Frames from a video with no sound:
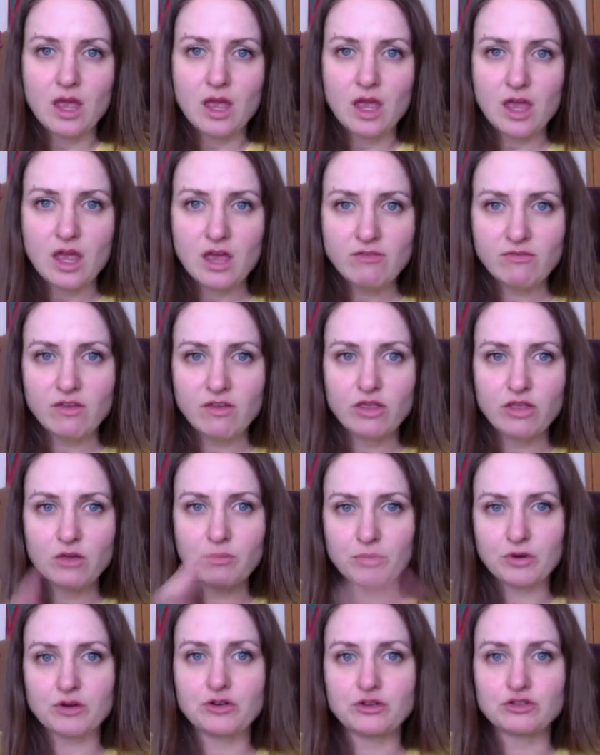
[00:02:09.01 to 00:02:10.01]
If the
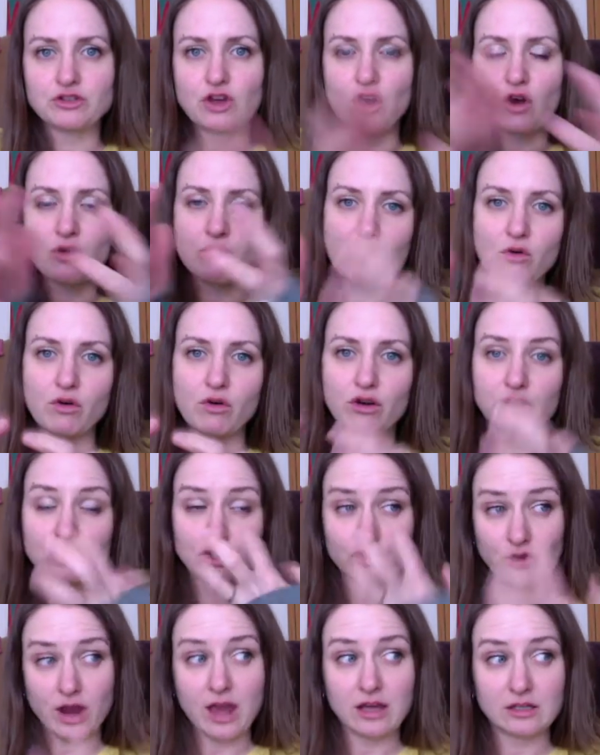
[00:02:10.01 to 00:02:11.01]
birds are more
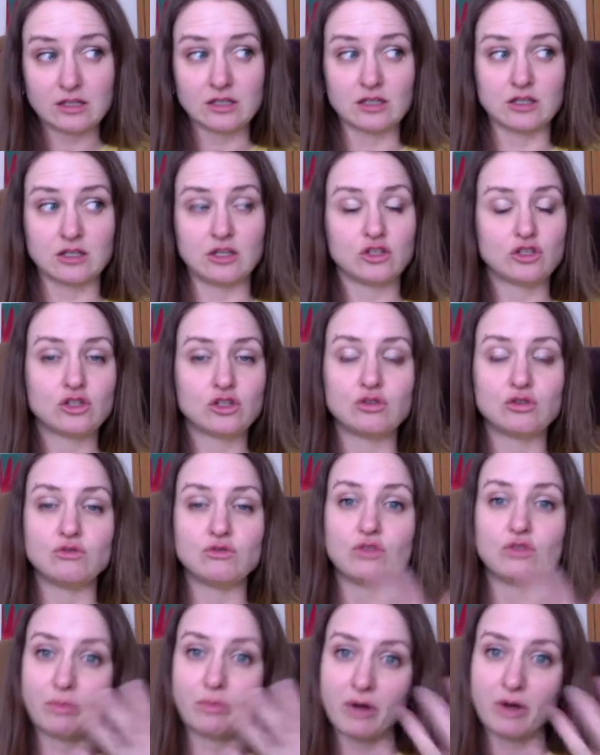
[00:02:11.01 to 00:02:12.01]
attracted
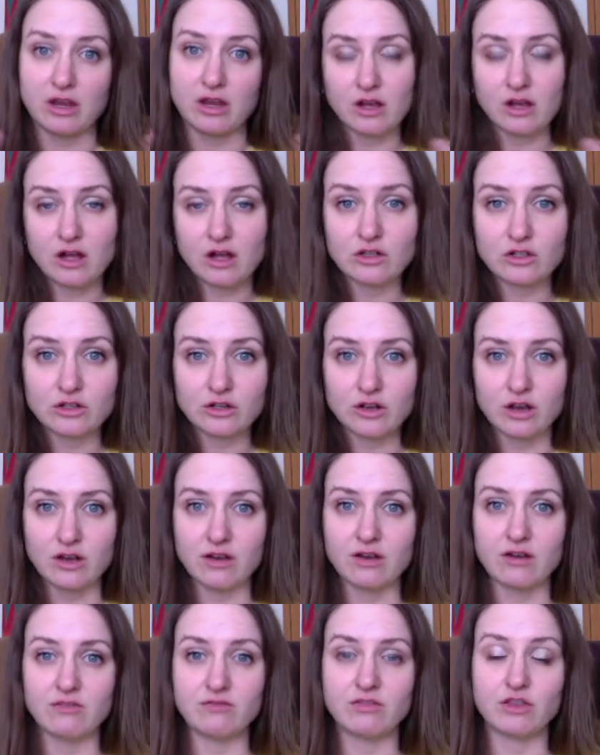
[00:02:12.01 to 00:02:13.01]
to the bright color
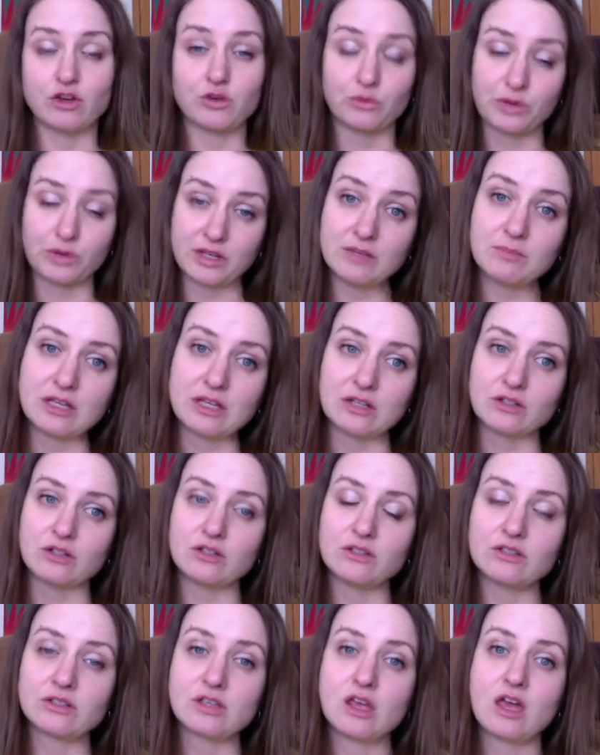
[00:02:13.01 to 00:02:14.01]
of the green
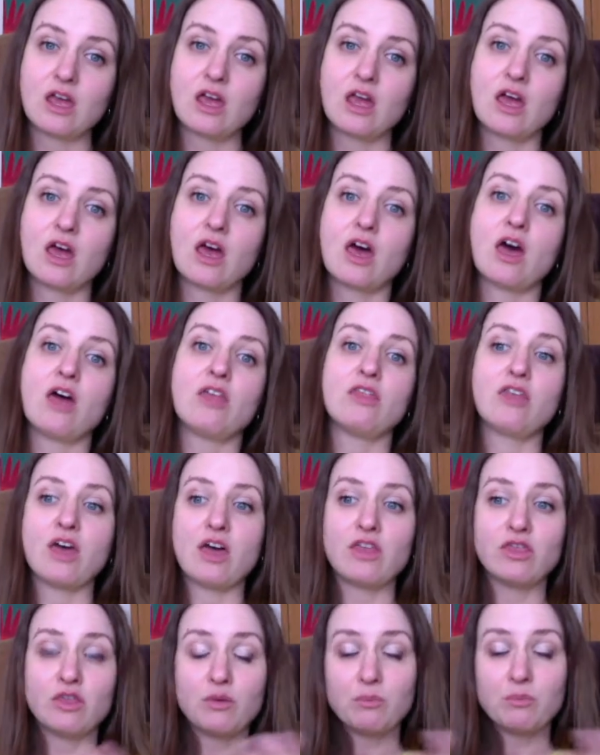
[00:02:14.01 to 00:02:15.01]
beetles,
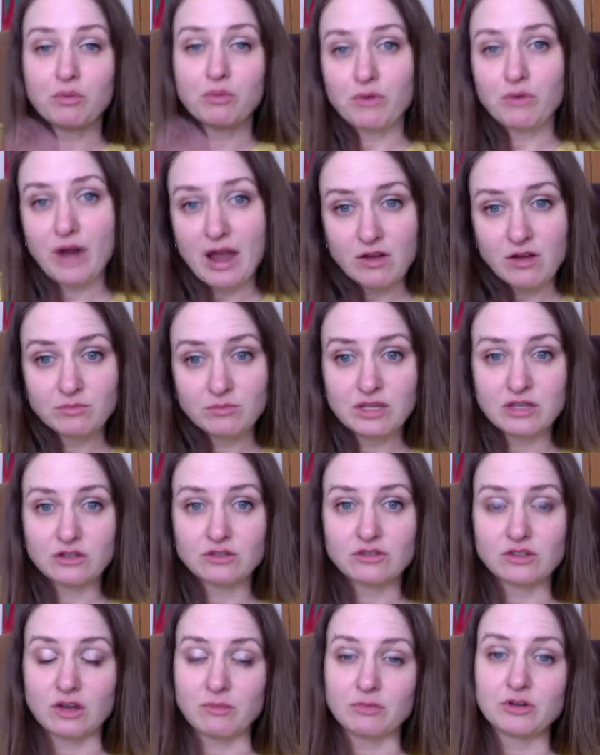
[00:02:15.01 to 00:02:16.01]
then the brown
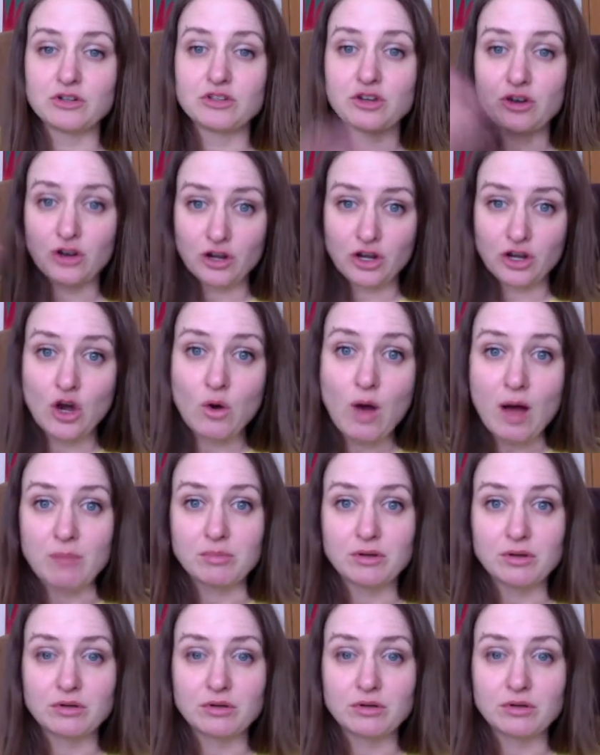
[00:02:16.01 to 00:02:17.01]
beetles' numbers are going to go
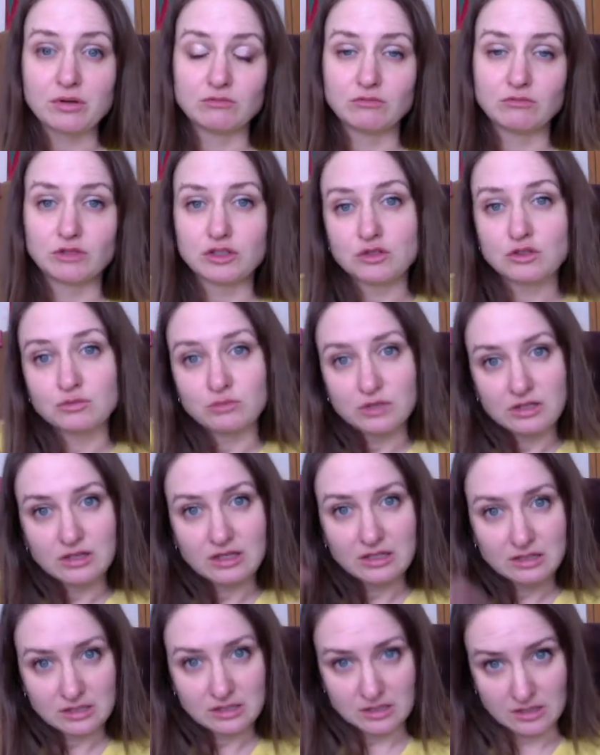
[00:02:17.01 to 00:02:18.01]
up, which we
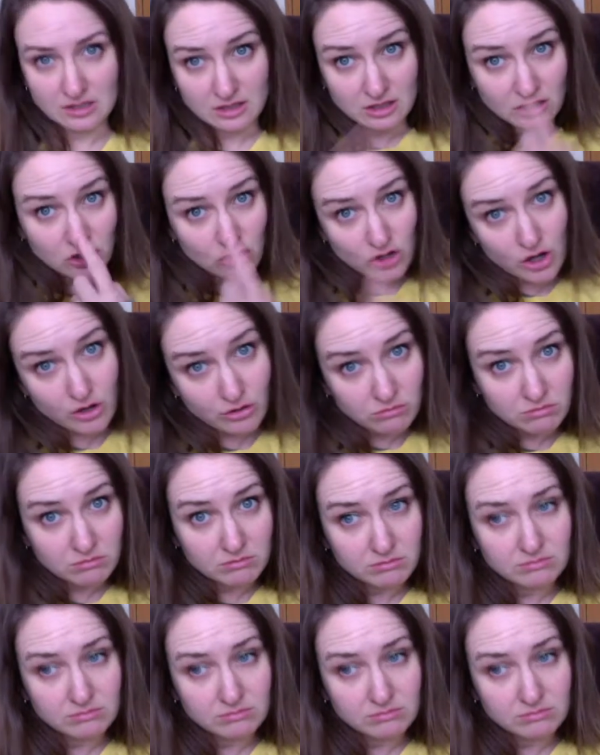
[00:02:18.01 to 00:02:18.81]
can see in this chart.